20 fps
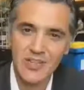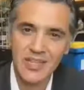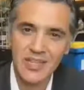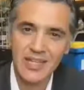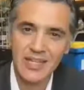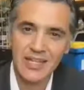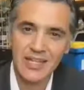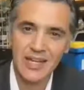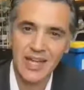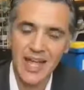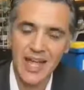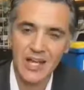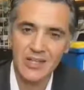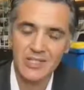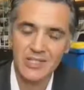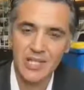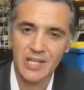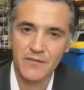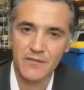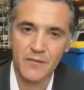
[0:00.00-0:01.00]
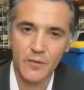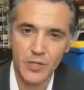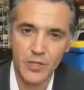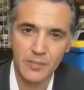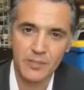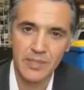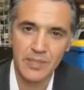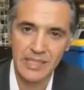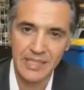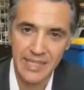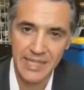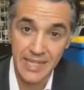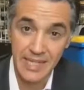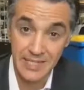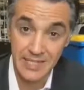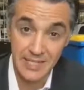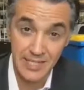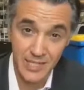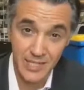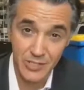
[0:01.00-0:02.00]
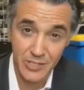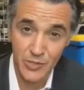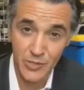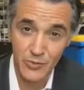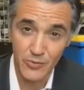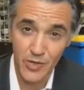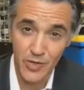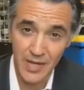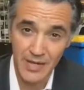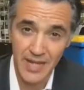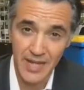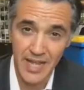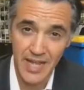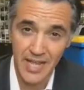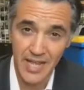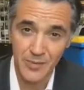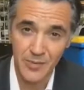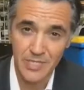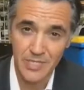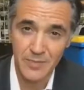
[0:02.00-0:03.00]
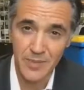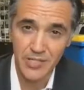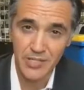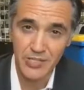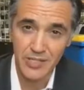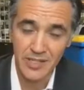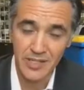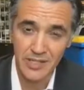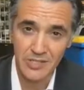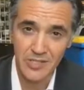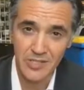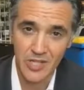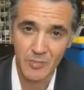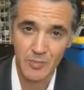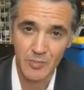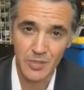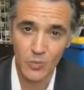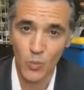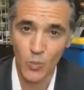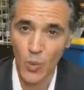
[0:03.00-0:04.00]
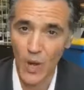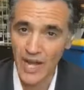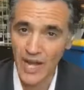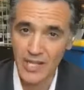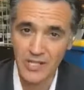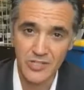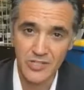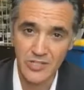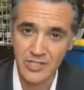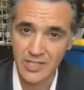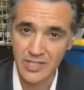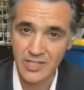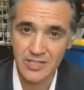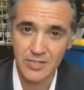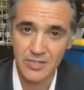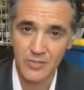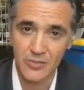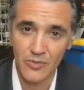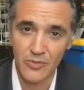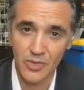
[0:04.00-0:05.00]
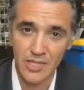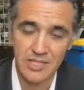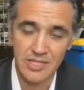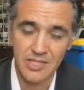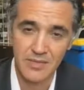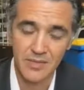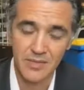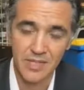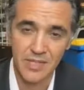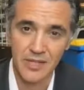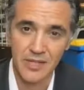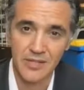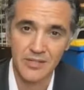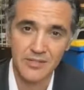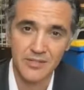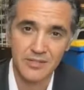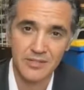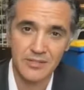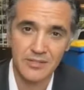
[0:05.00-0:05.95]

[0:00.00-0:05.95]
do you think housing affordability is an issue right now, especially at a time when wages are still relatively low?